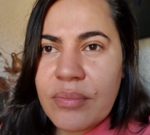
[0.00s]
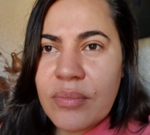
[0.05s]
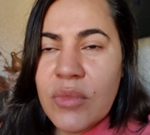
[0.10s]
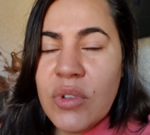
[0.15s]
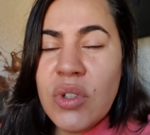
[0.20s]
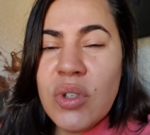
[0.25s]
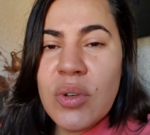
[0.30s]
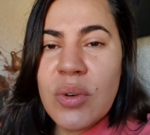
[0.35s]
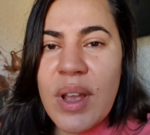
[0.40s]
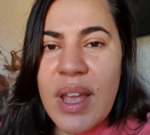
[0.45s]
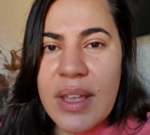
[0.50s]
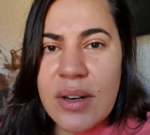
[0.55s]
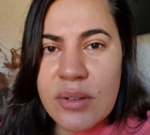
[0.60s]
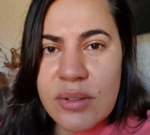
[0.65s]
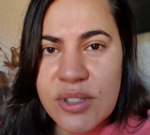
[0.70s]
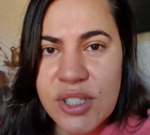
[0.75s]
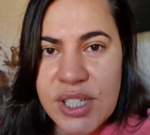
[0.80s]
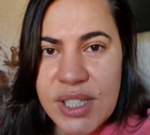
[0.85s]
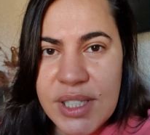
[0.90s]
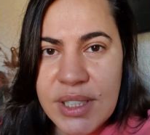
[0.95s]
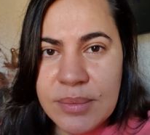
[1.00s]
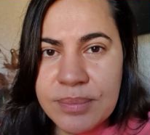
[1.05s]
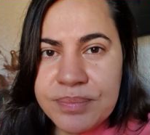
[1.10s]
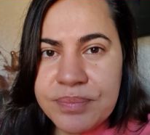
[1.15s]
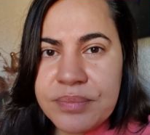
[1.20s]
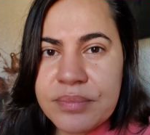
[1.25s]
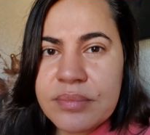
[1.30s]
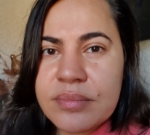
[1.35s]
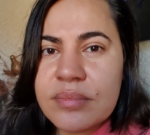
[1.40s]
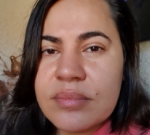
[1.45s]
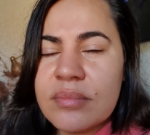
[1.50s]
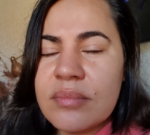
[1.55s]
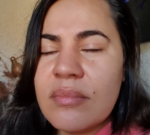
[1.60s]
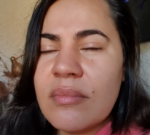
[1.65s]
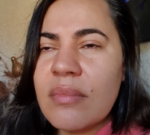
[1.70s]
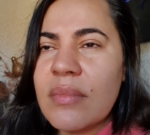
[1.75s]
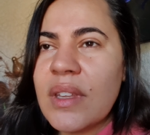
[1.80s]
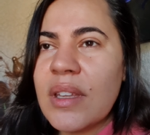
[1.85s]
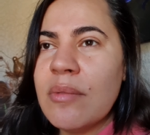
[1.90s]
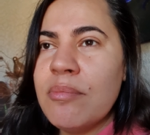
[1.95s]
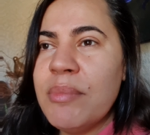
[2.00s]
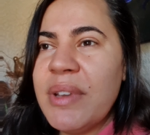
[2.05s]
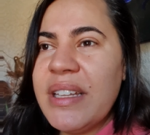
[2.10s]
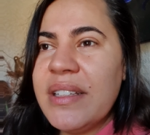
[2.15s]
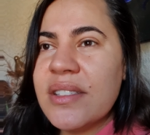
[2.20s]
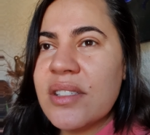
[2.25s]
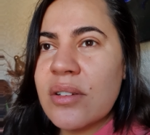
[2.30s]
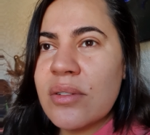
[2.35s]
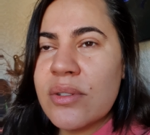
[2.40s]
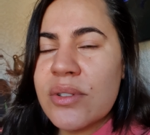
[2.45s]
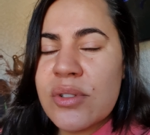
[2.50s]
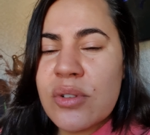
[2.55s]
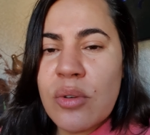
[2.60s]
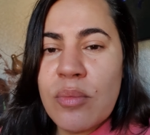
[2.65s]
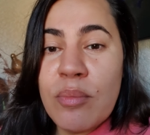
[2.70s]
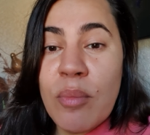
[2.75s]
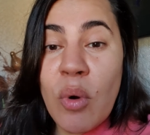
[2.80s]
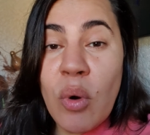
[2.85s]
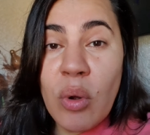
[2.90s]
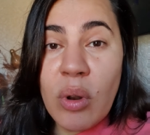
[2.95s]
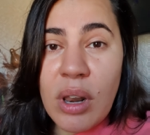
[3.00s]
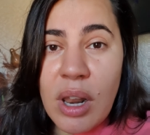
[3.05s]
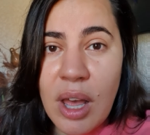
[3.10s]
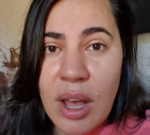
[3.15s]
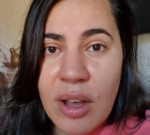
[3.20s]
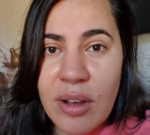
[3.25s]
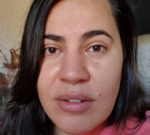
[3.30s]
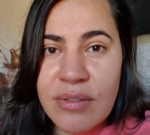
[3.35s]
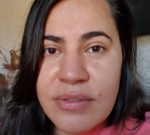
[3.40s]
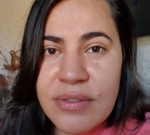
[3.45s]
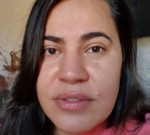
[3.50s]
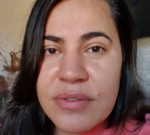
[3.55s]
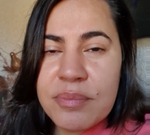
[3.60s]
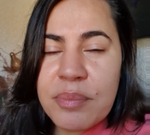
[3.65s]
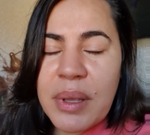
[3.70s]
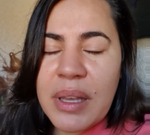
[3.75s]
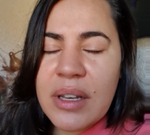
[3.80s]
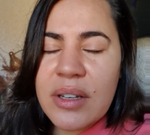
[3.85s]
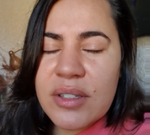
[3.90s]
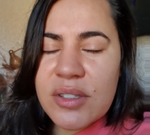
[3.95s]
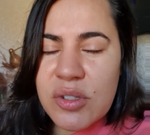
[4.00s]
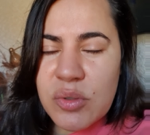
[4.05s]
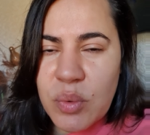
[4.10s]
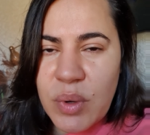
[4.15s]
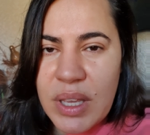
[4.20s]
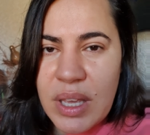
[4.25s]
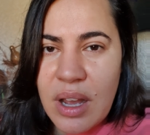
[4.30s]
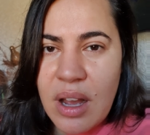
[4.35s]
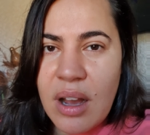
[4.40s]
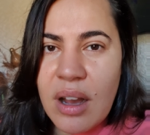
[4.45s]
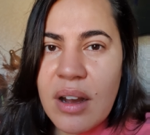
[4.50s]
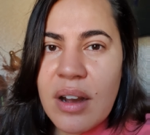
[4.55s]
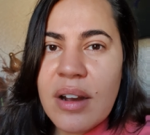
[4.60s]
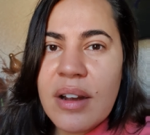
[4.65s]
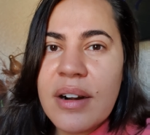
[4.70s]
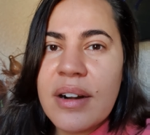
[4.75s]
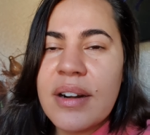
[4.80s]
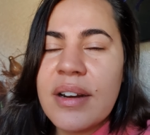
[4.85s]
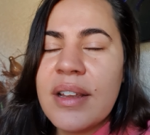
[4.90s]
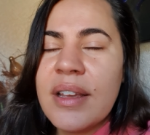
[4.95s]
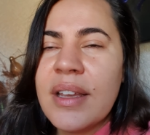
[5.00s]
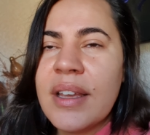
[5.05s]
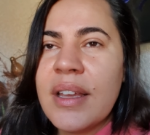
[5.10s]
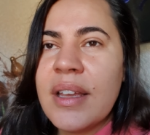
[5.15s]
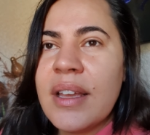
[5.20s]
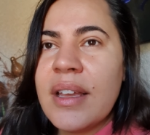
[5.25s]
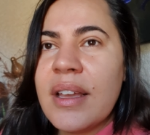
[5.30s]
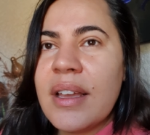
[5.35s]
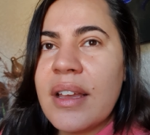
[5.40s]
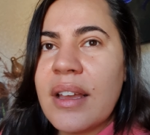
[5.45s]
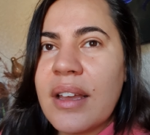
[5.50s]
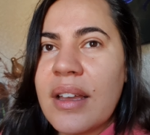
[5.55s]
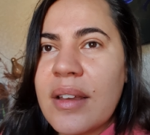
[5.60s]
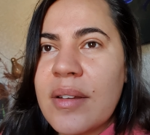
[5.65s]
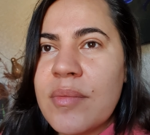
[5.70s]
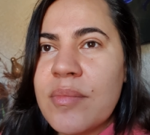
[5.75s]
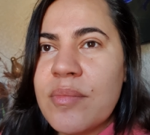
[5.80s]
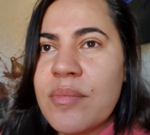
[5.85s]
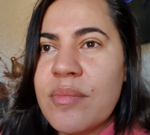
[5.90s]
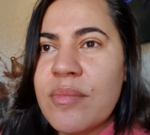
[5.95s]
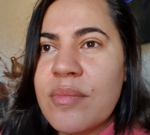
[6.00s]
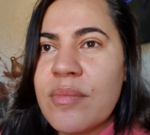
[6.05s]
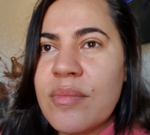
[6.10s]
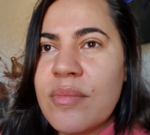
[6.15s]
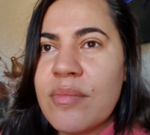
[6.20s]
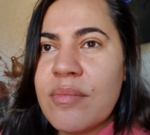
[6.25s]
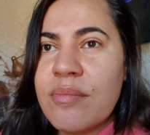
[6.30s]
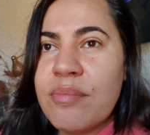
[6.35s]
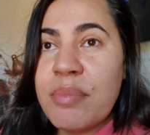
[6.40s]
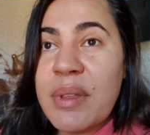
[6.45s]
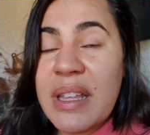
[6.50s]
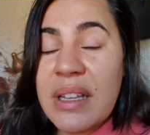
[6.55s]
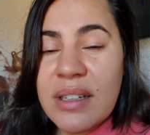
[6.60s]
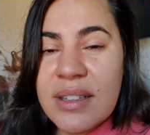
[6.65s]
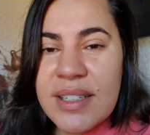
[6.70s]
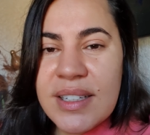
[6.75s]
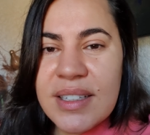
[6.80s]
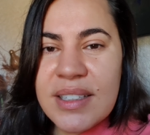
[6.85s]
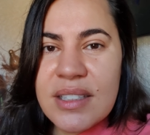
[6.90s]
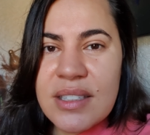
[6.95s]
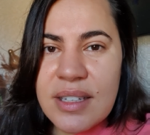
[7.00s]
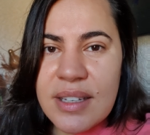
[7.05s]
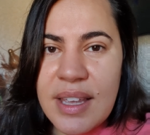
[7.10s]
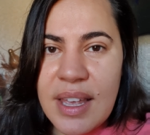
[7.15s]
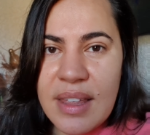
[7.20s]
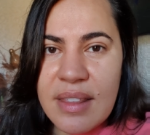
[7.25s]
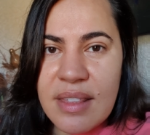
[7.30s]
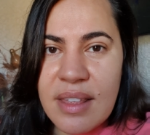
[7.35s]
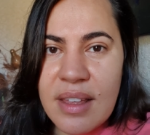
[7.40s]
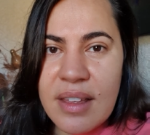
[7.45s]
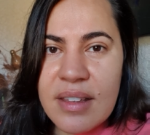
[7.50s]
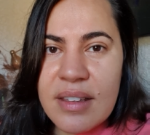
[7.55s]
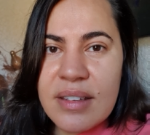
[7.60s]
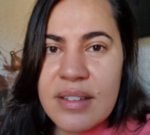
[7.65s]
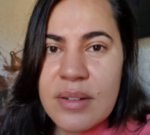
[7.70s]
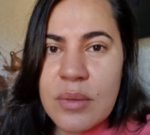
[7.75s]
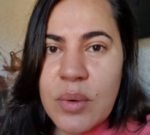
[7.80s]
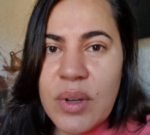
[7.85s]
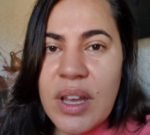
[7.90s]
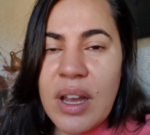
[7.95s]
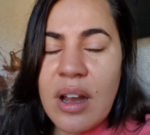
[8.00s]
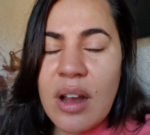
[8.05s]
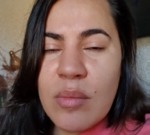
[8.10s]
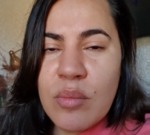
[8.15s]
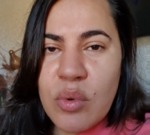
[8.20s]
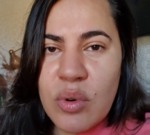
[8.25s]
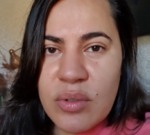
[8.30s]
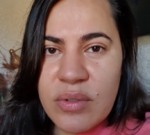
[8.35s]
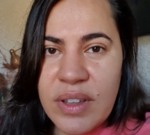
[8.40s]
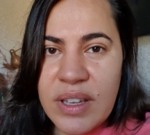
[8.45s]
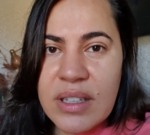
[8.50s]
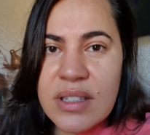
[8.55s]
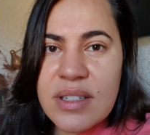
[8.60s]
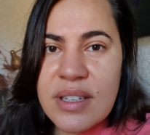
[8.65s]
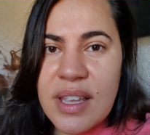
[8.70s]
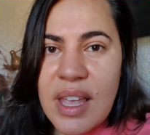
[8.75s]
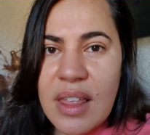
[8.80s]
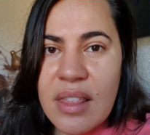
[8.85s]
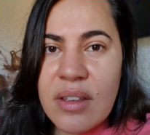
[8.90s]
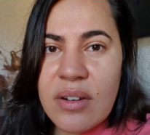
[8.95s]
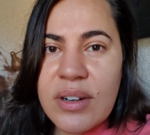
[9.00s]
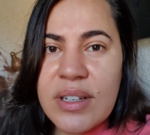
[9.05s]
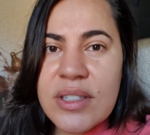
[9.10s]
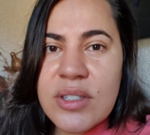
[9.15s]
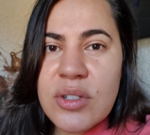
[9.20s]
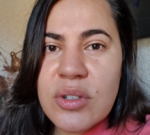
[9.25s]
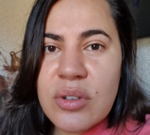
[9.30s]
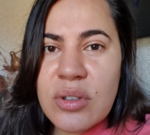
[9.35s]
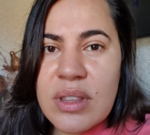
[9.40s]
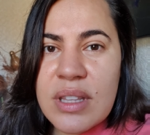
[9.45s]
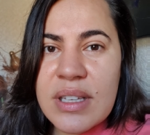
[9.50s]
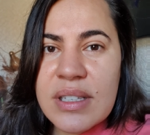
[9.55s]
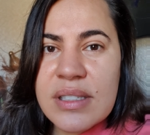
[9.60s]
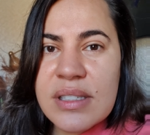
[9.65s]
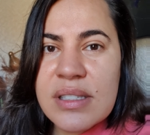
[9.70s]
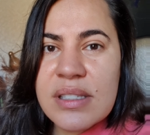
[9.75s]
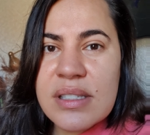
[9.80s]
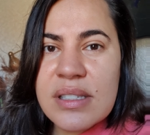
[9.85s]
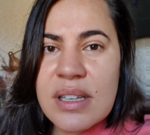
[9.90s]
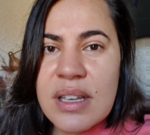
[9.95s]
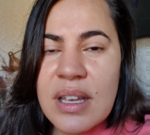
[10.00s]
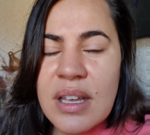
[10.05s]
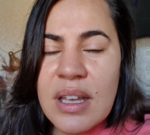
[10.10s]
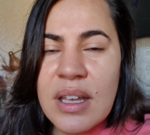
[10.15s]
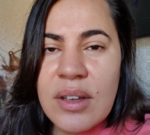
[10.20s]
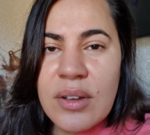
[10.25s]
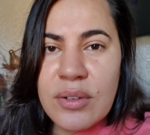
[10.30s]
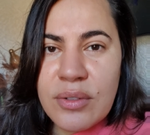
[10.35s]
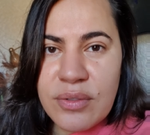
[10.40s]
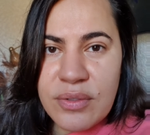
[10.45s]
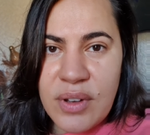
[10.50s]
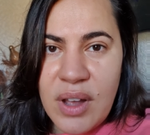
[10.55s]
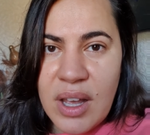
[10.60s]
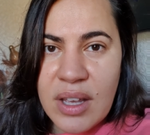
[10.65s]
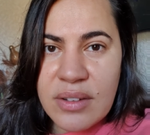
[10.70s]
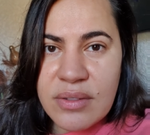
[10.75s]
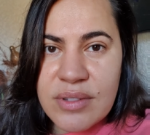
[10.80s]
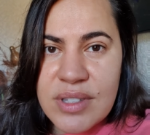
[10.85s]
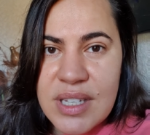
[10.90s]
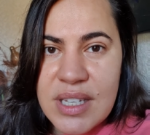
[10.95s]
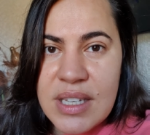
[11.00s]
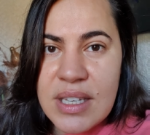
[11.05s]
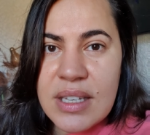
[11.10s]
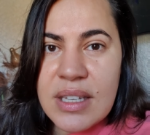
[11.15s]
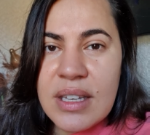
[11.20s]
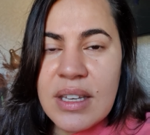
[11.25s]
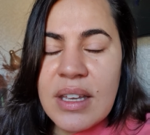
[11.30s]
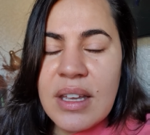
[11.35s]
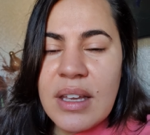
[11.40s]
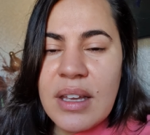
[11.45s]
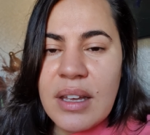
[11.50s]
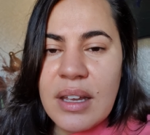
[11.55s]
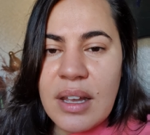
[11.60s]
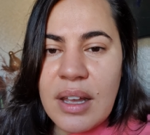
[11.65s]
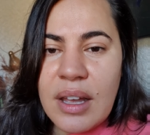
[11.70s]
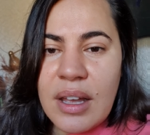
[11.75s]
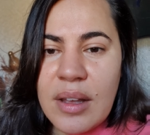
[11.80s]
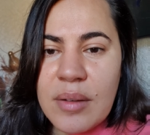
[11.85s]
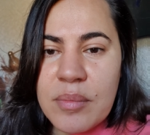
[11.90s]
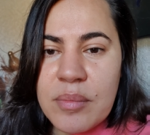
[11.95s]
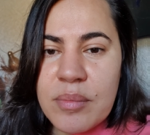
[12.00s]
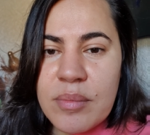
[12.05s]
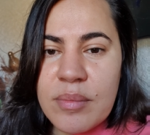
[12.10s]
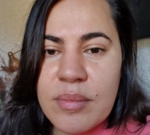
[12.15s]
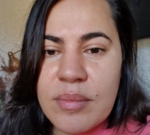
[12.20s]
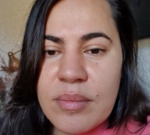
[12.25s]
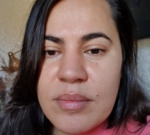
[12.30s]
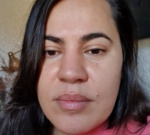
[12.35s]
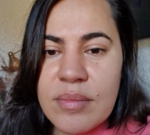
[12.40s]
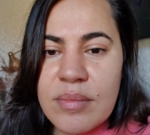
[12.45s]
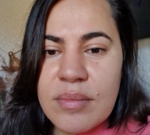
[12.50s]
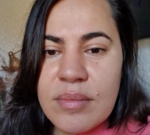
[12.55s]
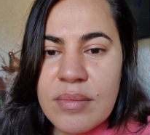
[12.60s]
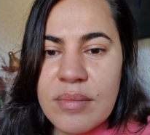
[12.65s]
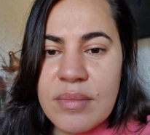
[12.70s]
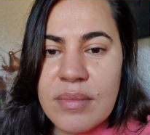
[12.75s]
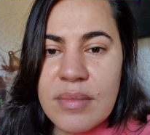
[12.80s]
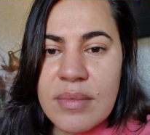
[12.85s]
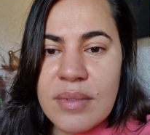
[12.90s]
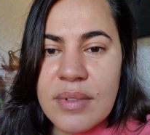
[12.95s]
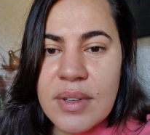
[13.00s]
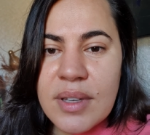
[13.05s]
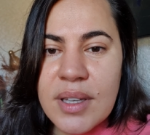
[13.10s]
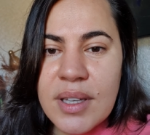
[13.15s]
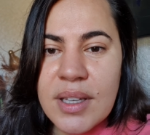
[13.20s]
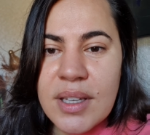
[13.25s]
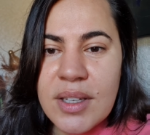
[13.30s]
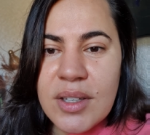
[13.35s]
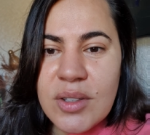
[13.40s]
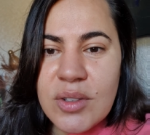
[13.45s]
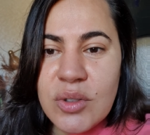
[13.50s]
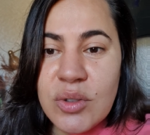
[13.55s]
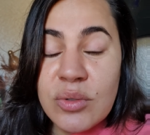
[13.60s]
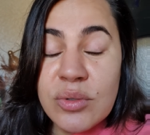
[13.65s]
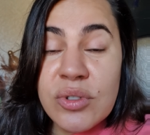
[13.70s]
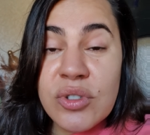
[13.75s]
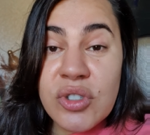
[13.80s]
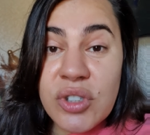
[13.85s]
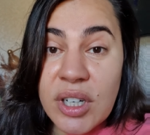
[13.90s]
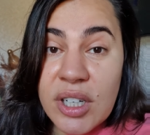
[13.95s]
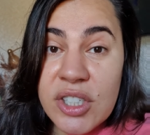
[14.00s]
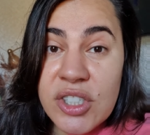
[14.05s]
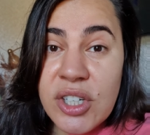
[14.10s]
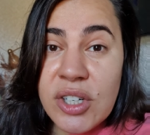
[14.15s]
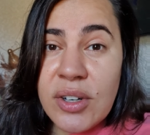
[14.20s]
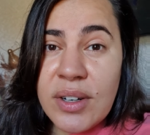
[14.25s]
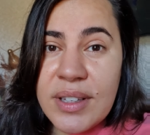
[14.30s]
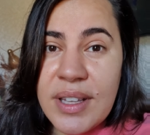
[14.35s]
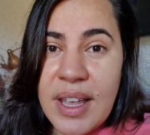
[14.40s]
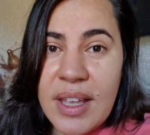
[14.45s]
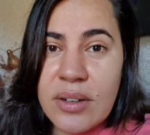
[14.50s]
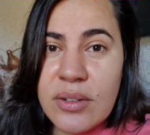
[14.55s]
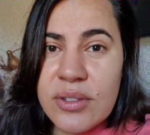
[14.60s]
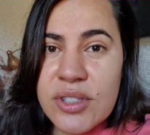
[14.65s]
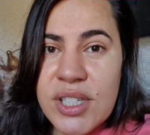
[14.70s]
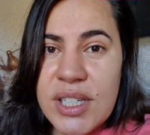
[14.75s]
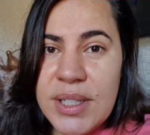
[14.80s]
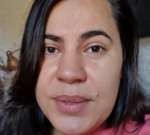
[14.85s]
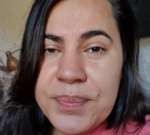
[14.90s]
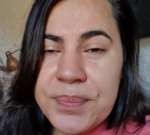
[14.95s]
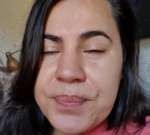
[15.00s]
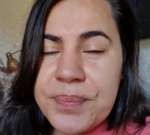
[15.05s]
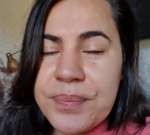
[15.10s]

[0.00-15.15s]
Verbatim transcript: new energy, means also more love because we are um, building together, we are moving together into this 5D um, new structure and energy.